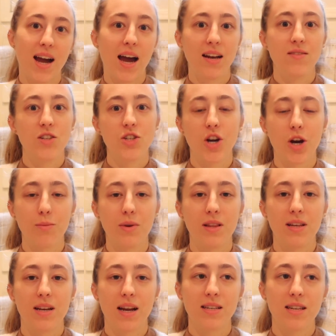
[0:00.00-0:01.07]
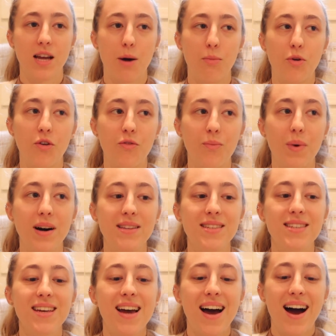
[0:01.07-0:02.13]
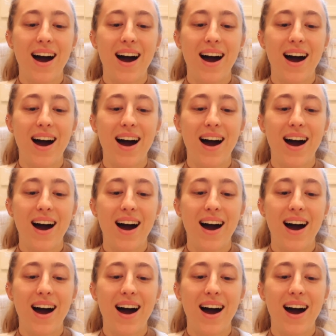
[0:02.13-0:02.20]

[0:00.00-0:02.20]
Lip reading: kind of determine in the next couple of months,